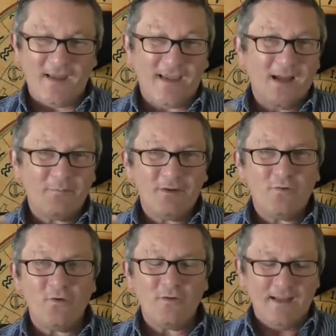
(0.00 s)
Now,
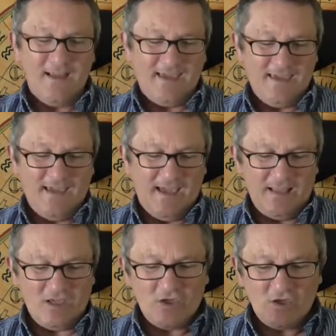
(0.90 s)
Capricorn,
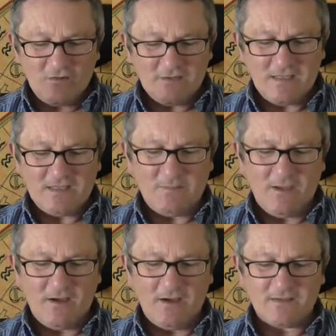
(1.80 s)
again, you seem to
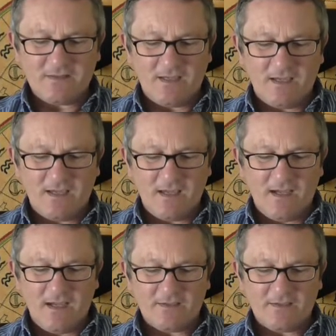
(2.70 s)
be asking,